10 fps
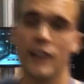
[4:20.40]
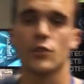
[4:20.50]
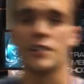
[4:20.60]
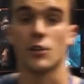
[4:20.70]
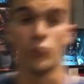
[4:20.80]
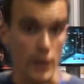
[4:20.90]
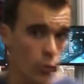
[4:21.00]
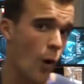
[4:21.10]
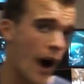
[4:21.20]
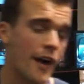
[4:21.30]
and Chris are
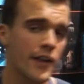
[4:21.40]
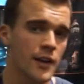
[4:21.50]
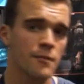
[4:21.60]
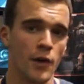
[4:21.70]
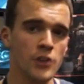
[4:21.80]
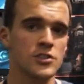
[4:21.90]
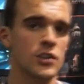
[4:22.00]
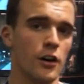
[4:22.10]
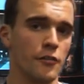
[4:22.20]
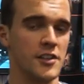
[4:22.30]
rewiring most
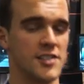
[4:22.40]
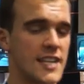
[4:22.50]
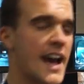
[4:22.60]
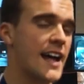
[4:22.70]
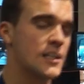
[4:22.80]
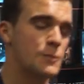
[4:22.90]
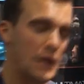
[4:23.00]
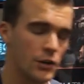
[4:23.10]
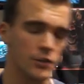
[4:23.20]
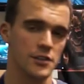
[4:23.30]
of the stands
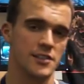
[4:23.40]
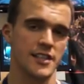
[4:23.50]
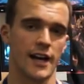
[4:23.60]
because,